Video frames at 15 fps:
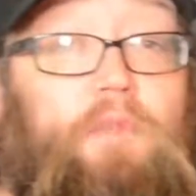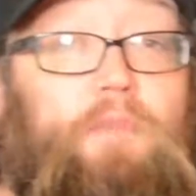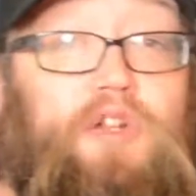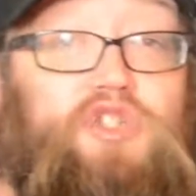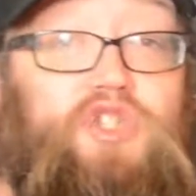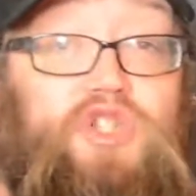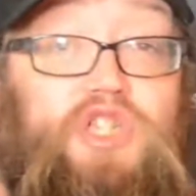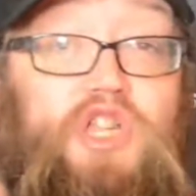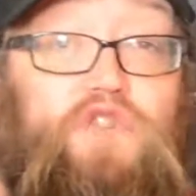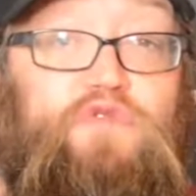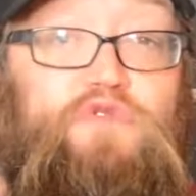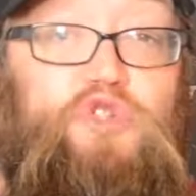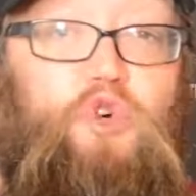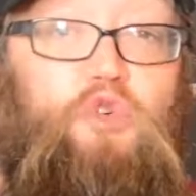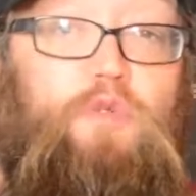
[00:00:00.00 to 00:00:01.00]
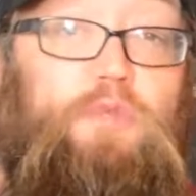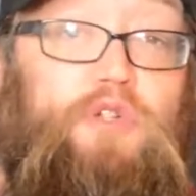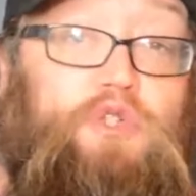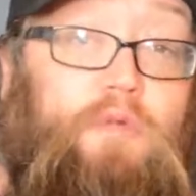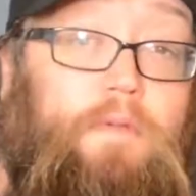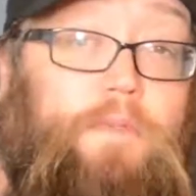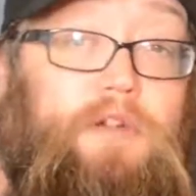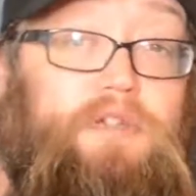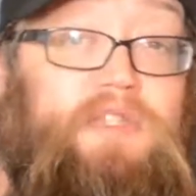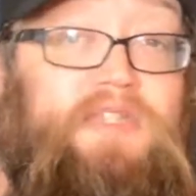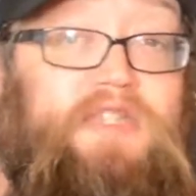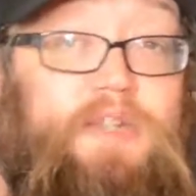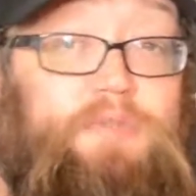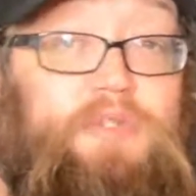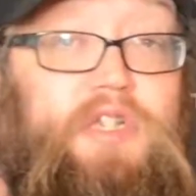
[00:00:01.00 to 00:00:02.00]
of the most successful tournaments we posted
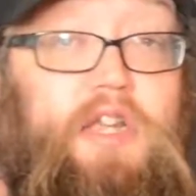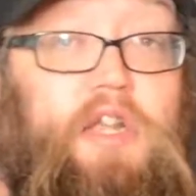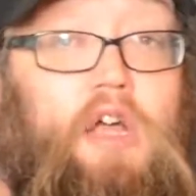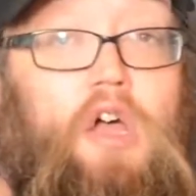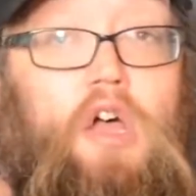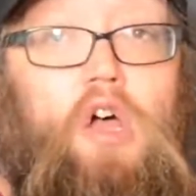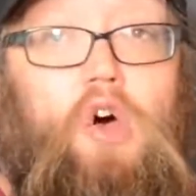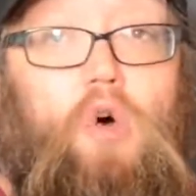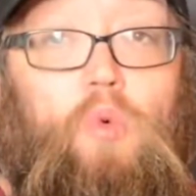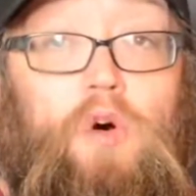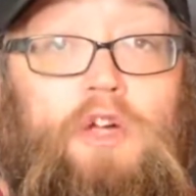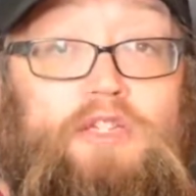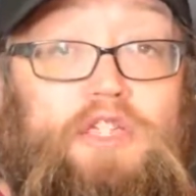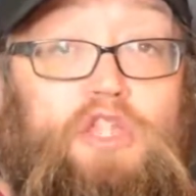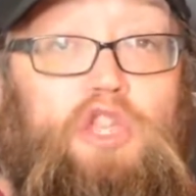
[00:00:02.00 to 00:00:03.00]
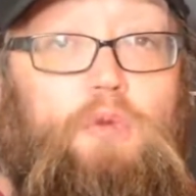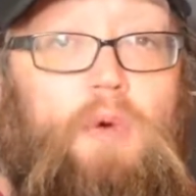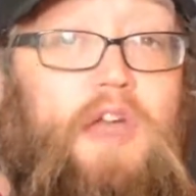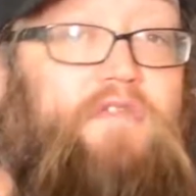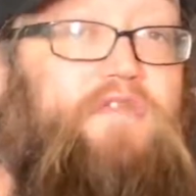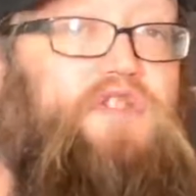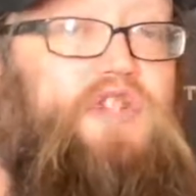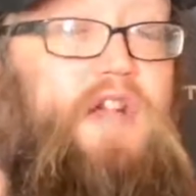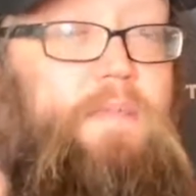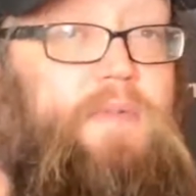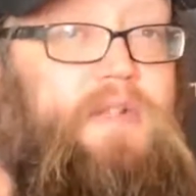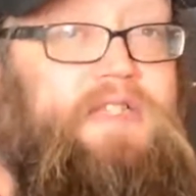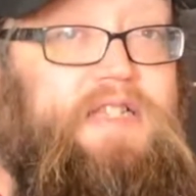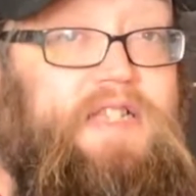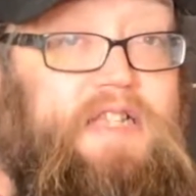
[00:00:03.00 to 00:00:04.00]
tips in was the UEFA
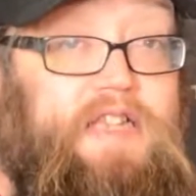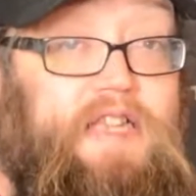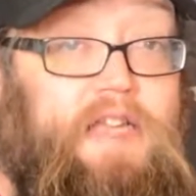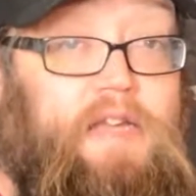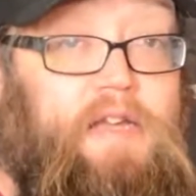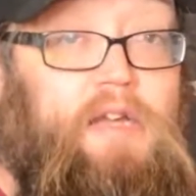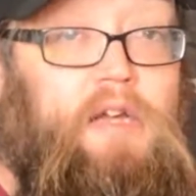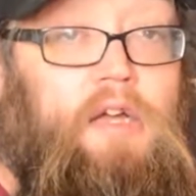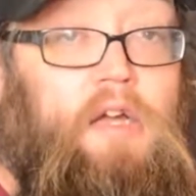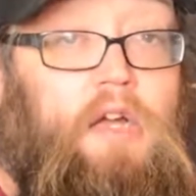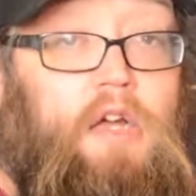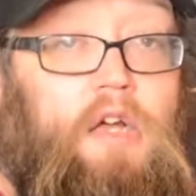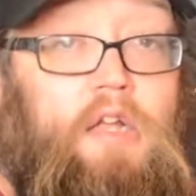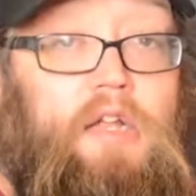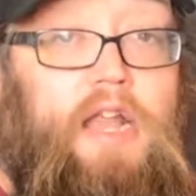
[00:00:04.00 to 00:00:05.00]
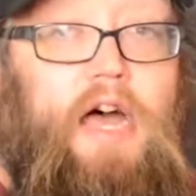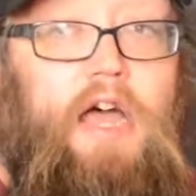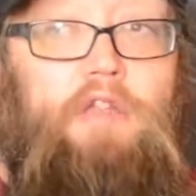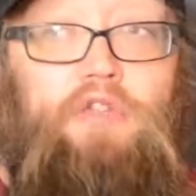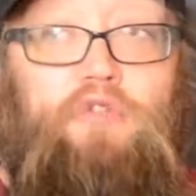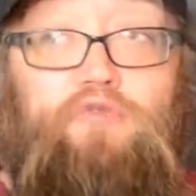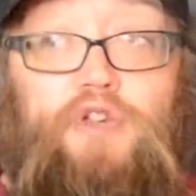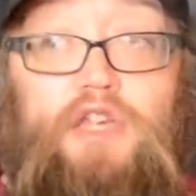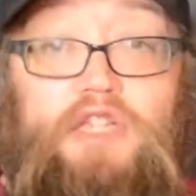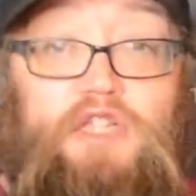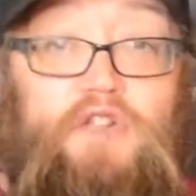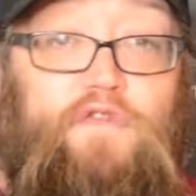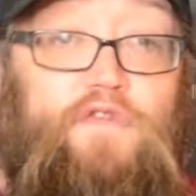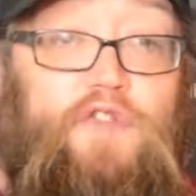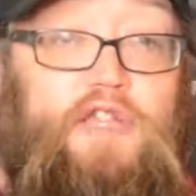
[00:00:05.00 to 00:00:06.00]
Champions League. Now, the
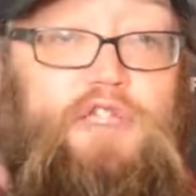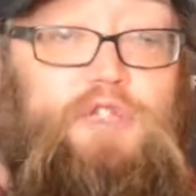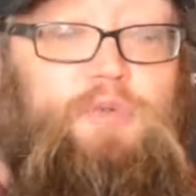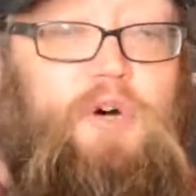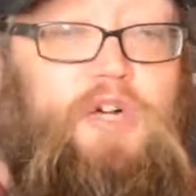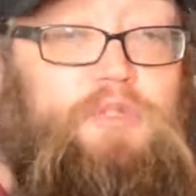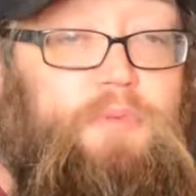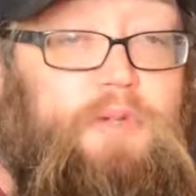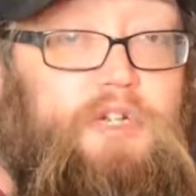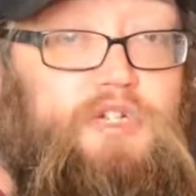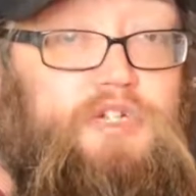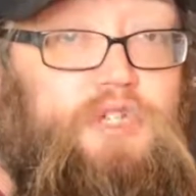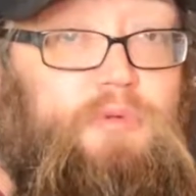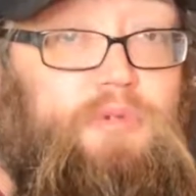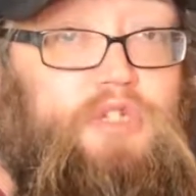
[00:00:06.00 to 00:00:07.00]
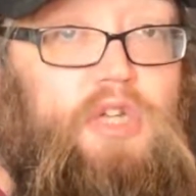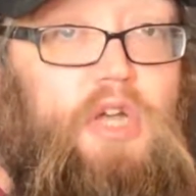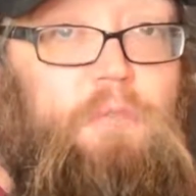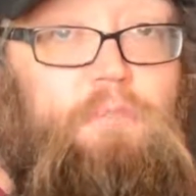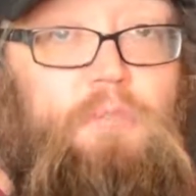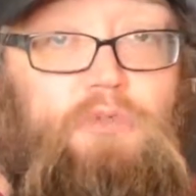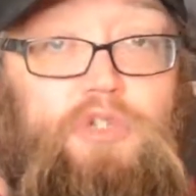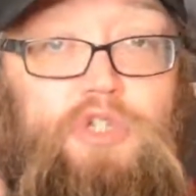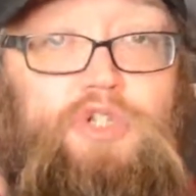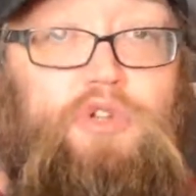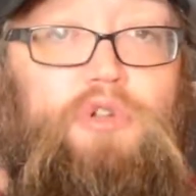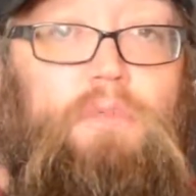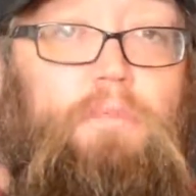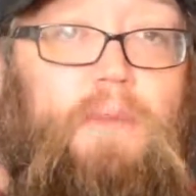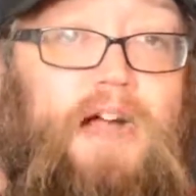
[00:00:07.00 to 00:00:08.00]
reason for this was because there was a
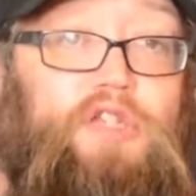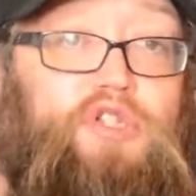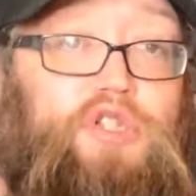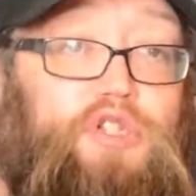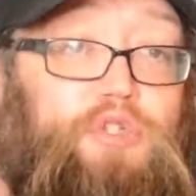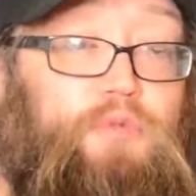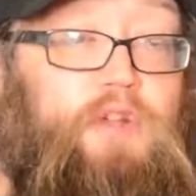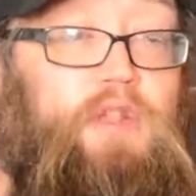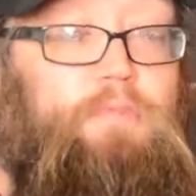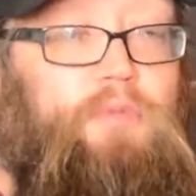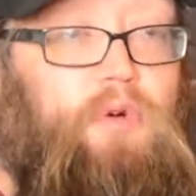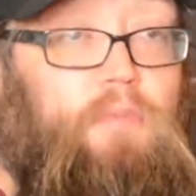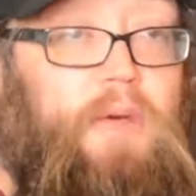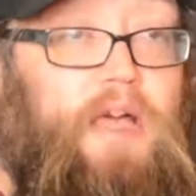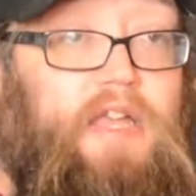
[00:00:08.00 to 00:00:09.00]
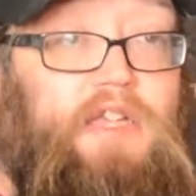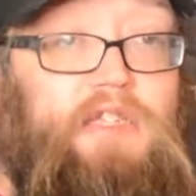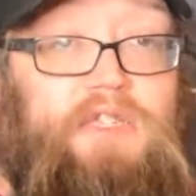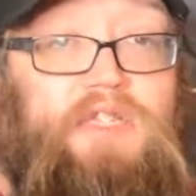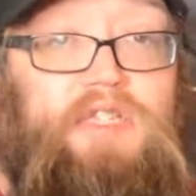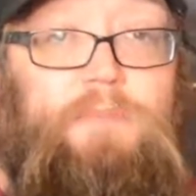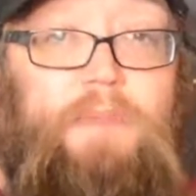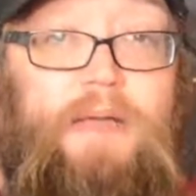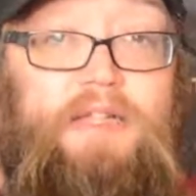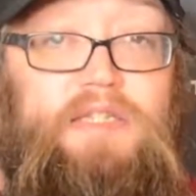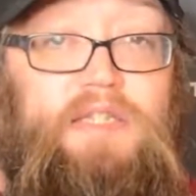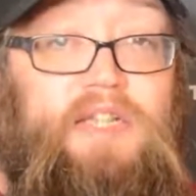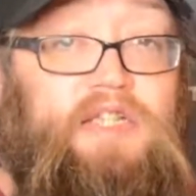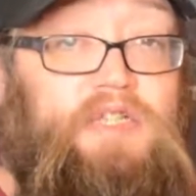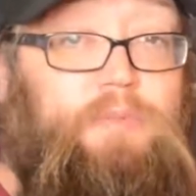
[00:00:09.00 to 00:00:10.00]
multitude of matches where the bookmakers
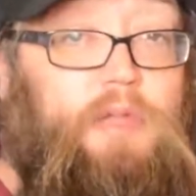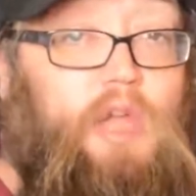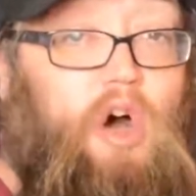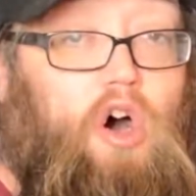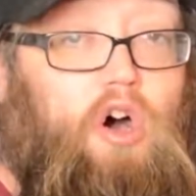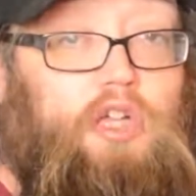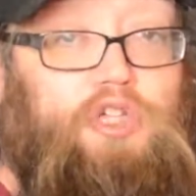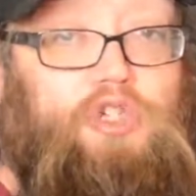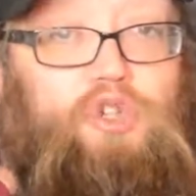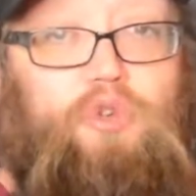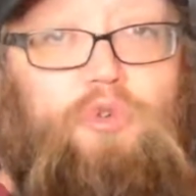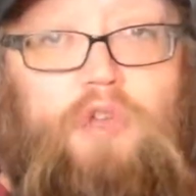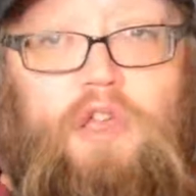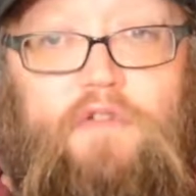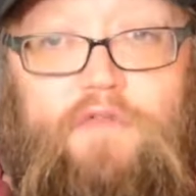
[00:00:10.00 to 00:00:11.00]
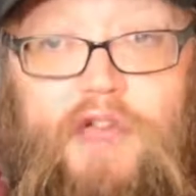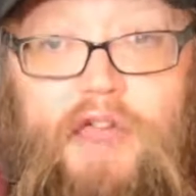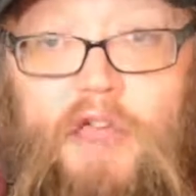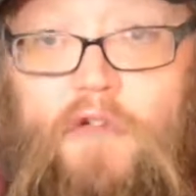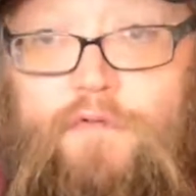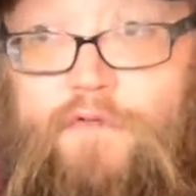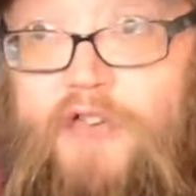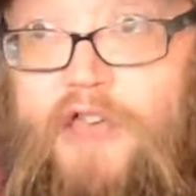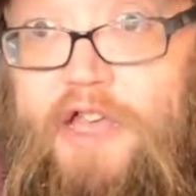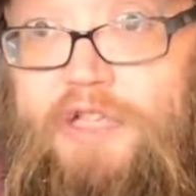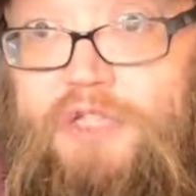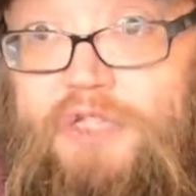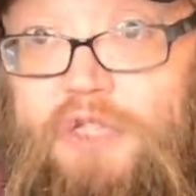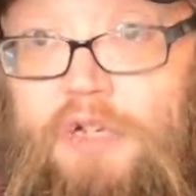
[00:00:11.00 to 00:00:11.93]
expected there to be high-scoring affairs.